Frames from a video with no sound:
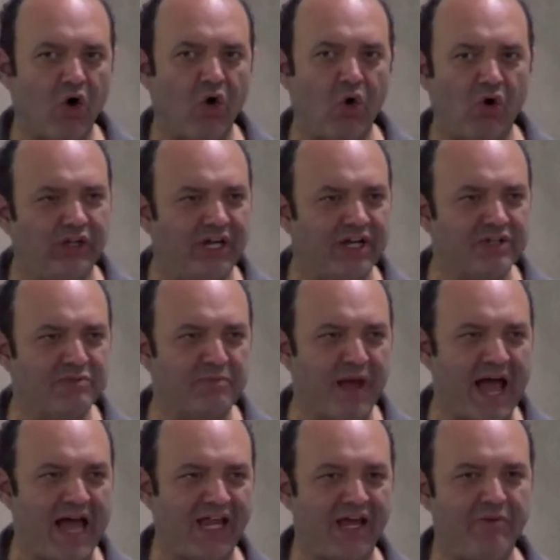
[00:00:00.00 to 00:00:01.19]
are holding us
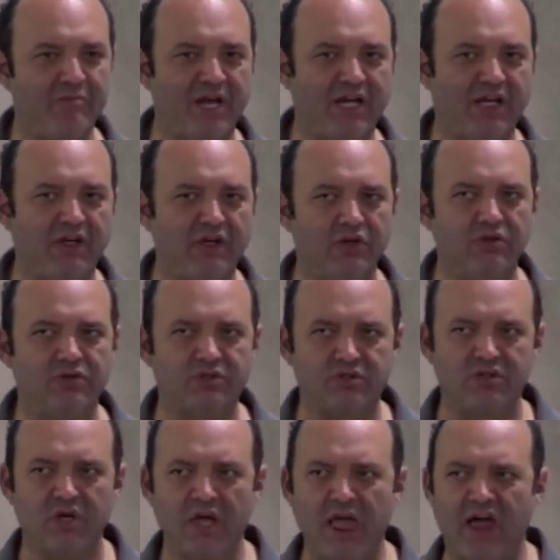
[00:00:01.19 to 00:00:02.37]
back and make
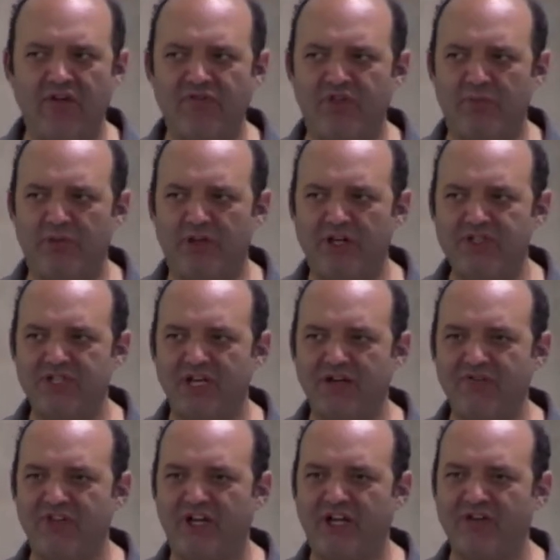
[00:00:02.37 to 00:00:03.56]
use of the blessing
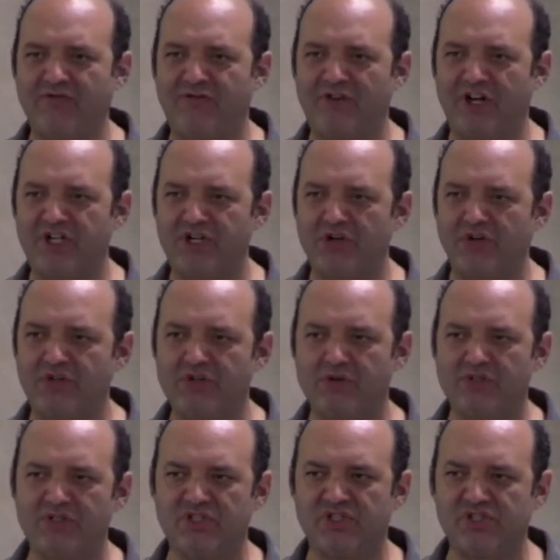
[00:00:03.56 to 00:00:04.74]
of the confessional to
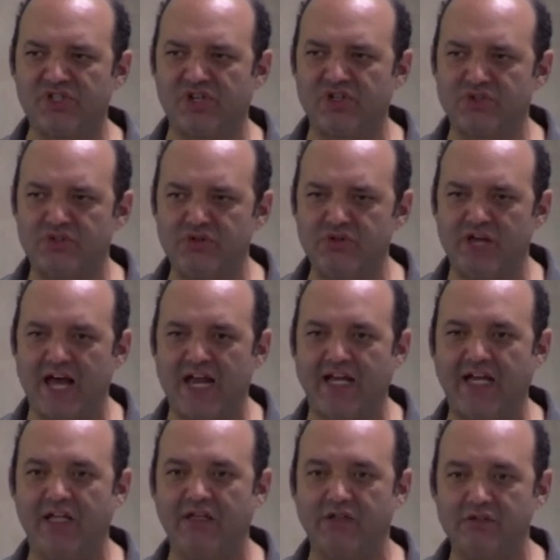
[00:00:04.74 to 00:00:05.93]
assist us to that
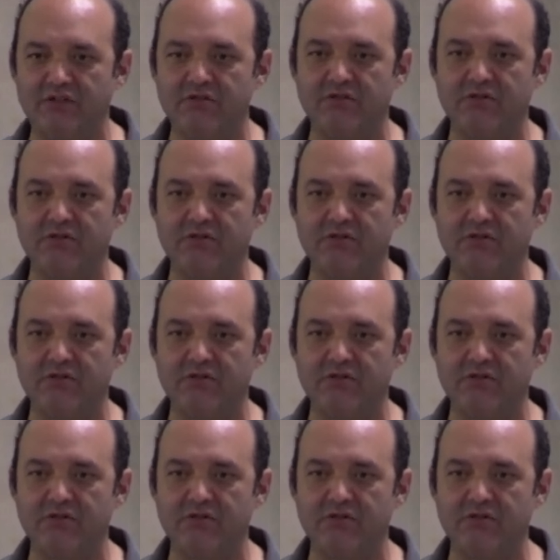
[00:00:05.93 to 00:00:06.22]
end.